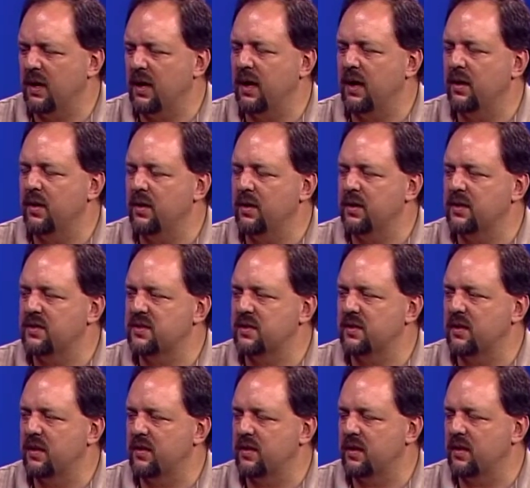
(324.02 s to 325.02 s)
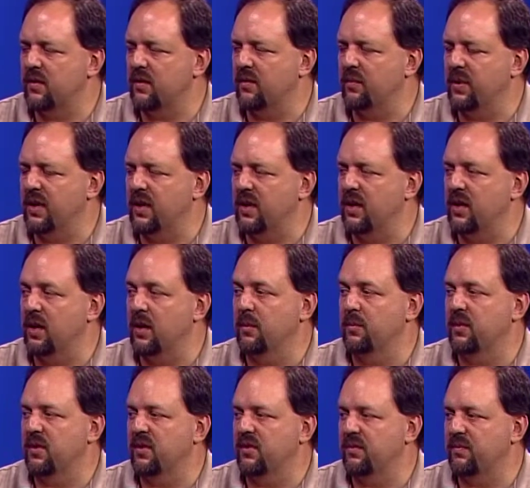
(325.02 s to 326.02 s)
know that there have been a
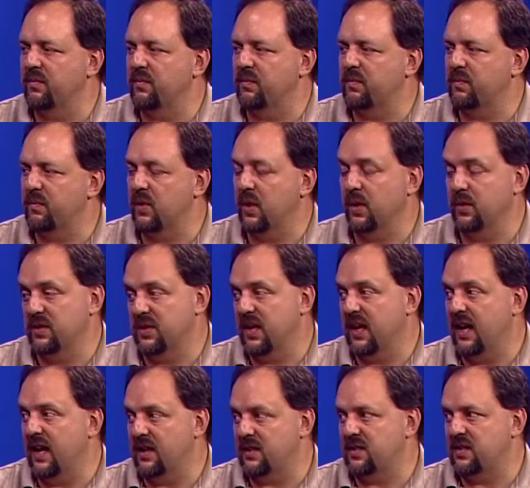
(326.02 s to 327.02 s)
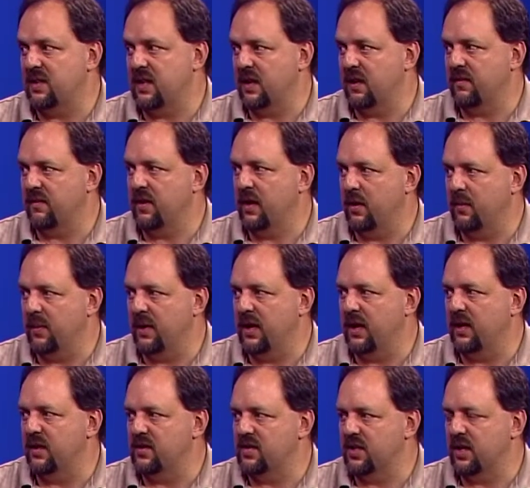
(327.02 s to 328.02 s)
number of those guests that have come
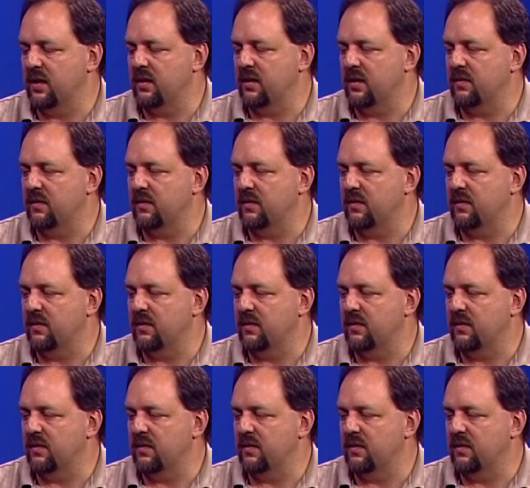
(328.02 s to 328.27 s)
on and shared their